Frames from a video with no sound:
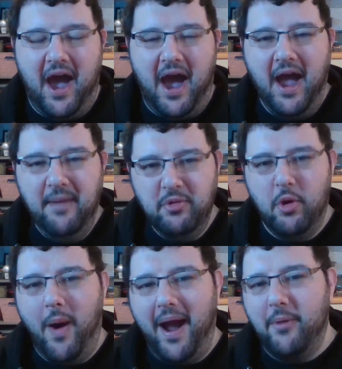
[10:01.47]
I'm
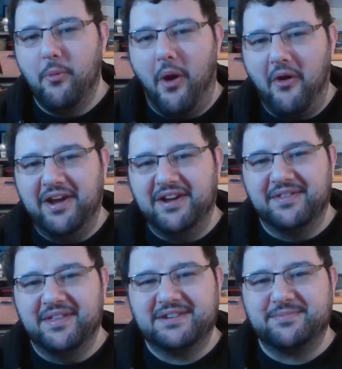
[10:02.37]
quite worried
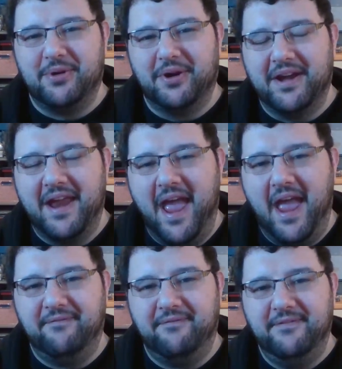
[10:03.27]
at this point.
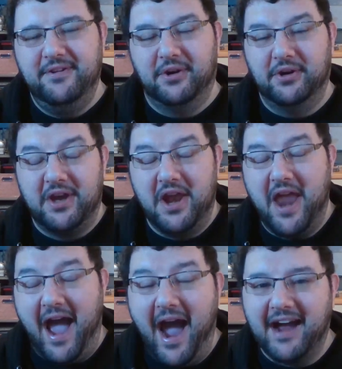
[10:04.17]
If you're going
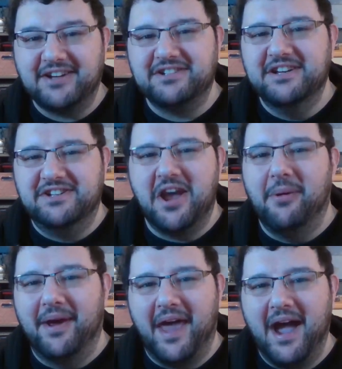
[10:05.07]
to actually
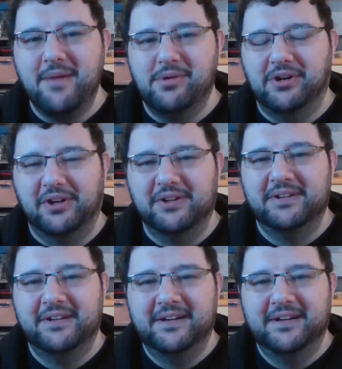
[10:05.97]
show an eyeball...